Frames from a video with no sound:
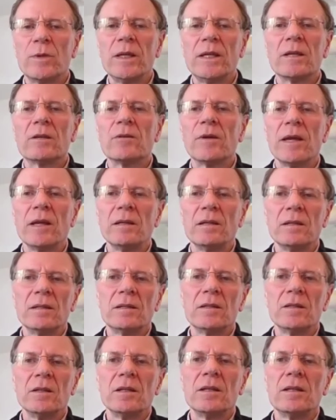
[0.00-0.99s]
reiterate
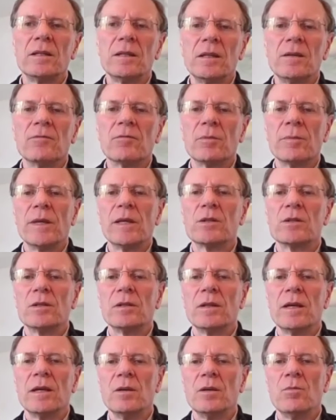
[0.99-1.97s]
until you get the
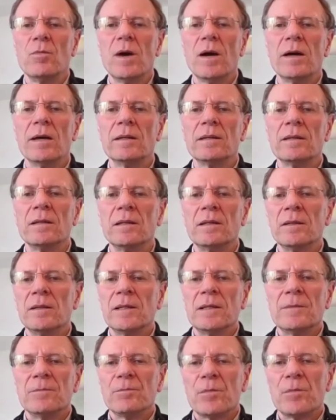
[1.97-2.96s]
information that you want.
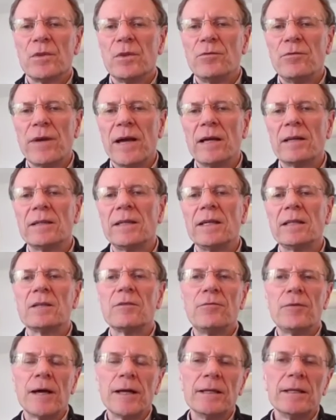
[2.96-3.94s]
You validate
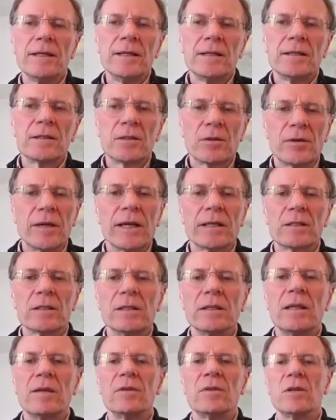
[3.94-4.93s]
the findings are
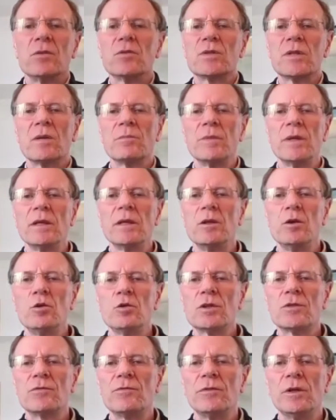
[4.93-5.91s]
actually giving you something
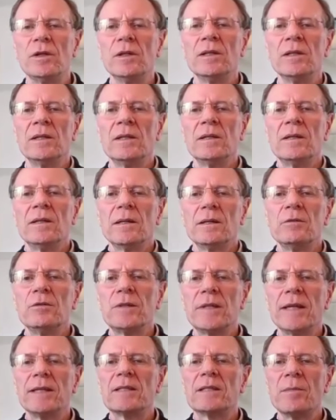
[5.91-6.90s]
useful.
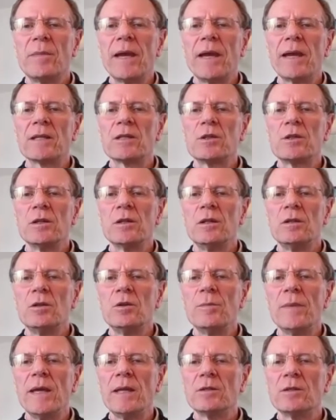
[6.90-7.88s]
You take some action,
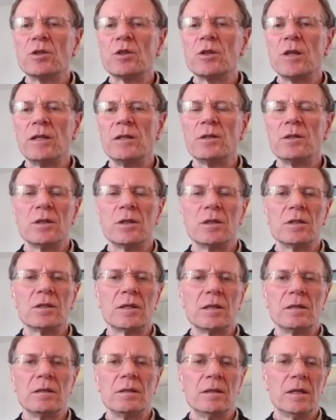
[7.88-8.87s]
you manage
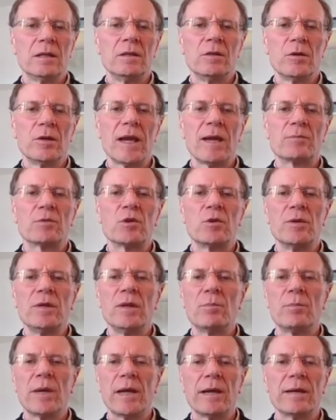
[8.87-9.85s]
changes, and you capture
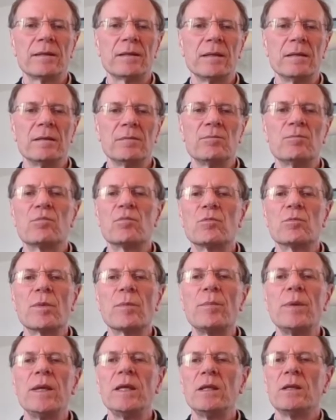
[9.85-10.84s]
the impact and
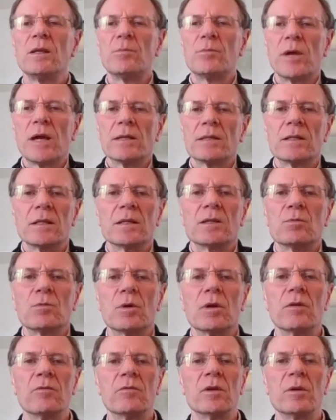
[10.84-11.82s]
repeat the
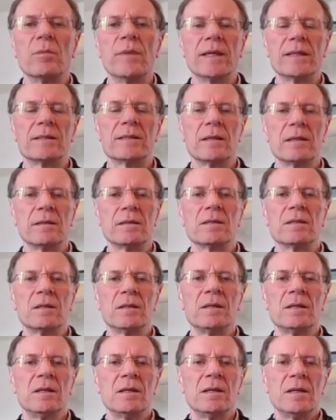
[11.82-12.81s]
process wherever it makes
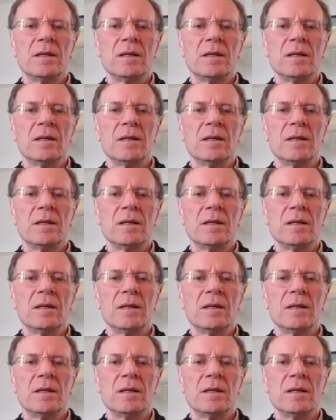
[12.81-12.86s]
sense.